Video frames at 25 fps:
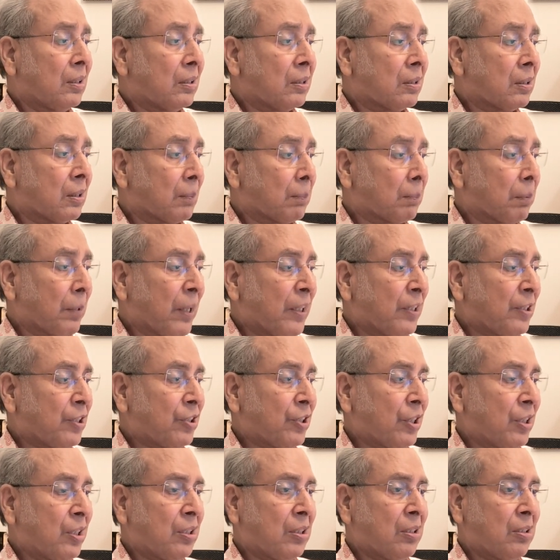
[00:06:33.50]
supply
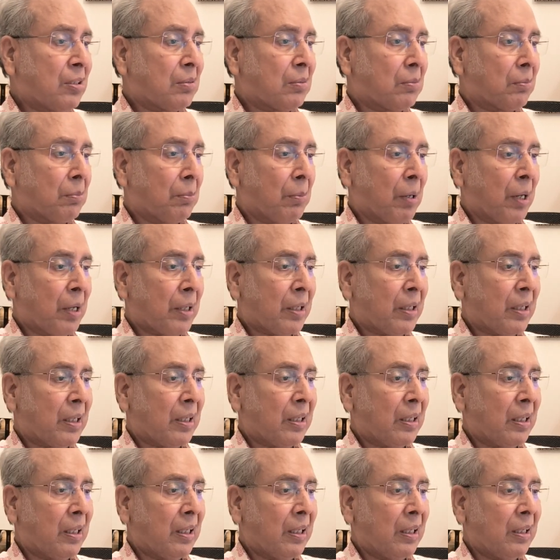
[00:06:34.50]
chains,
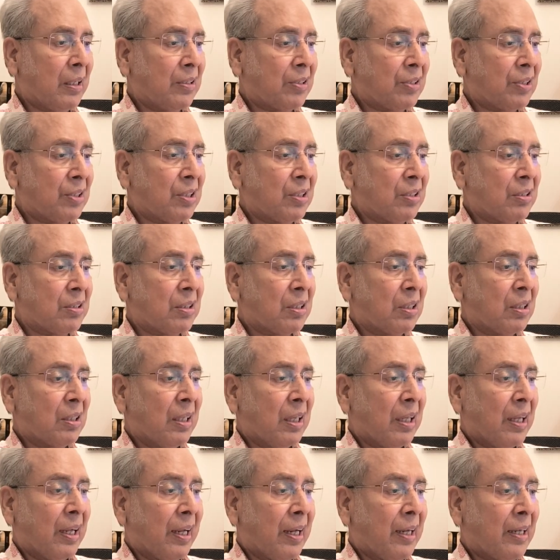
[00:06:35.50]
market indices,
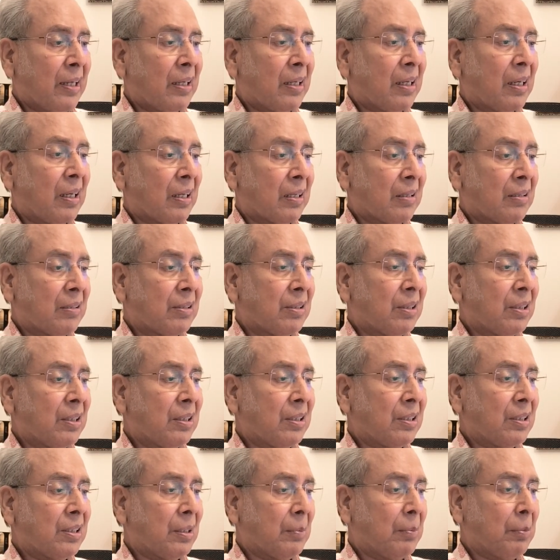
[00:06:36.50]
and
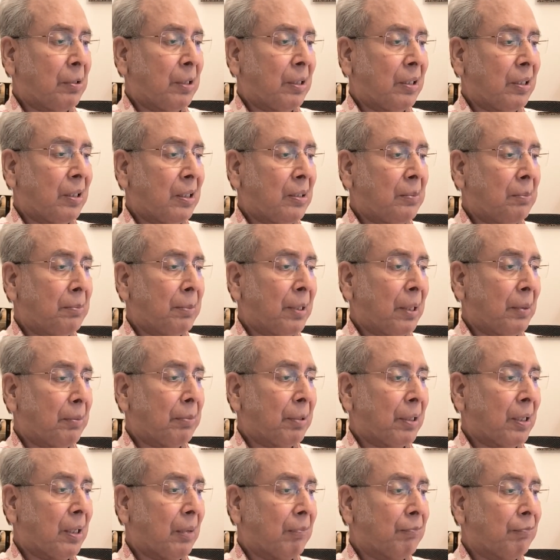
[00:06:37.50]
currency stability may
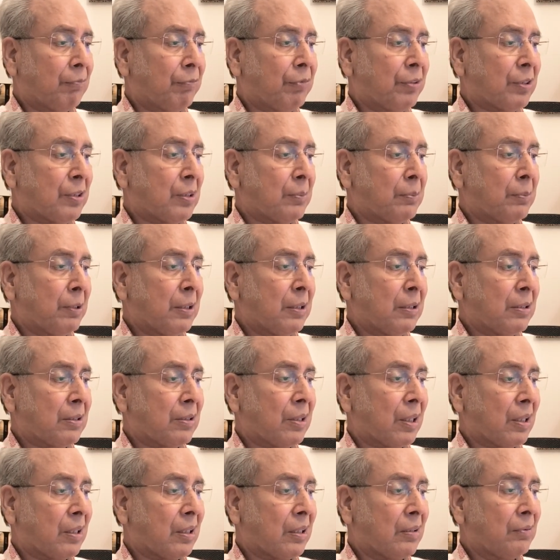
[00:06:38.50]
become visible
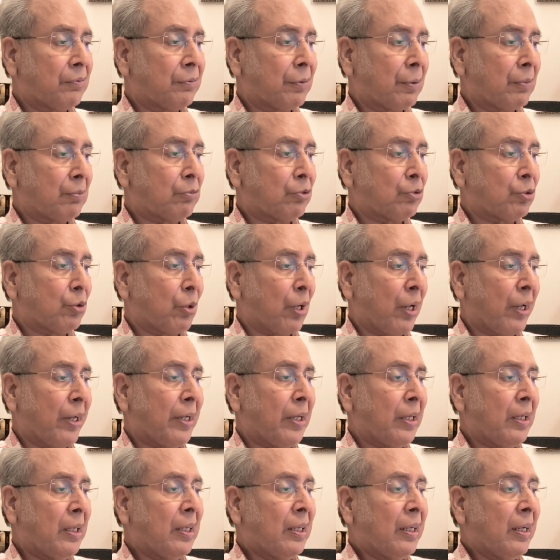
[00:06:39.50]
starting from
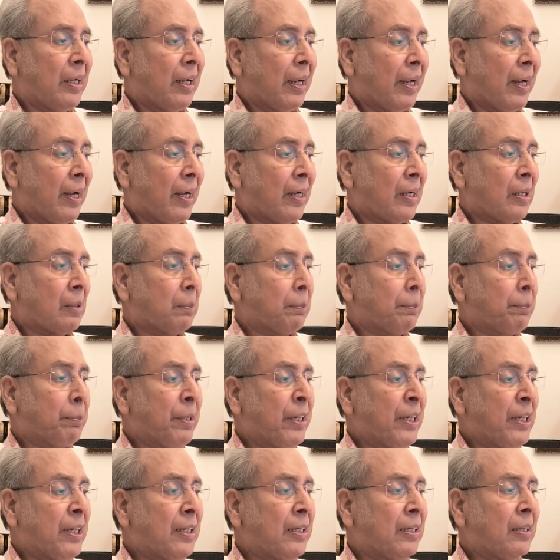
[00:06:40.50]
July and
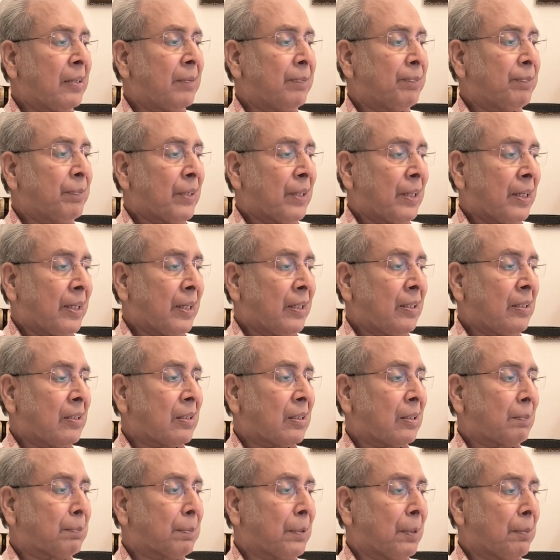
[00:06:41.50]
peak in
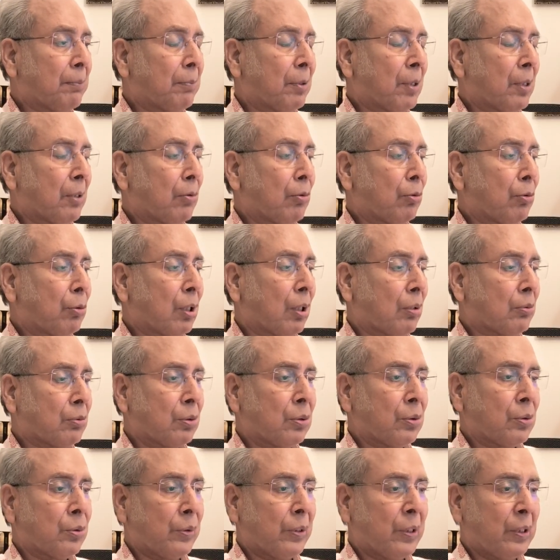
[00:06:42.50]
September
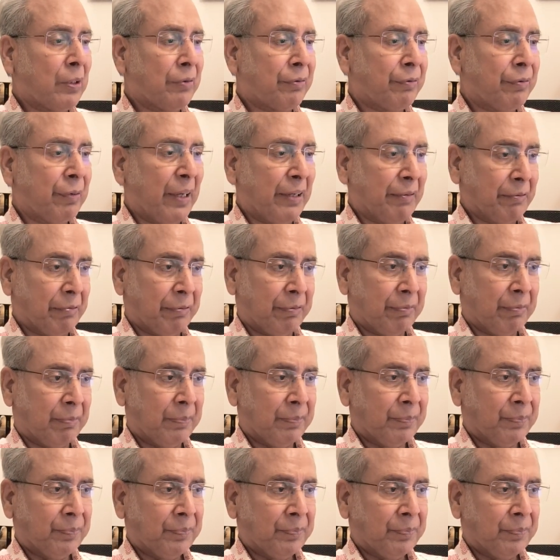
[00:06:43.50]
2025.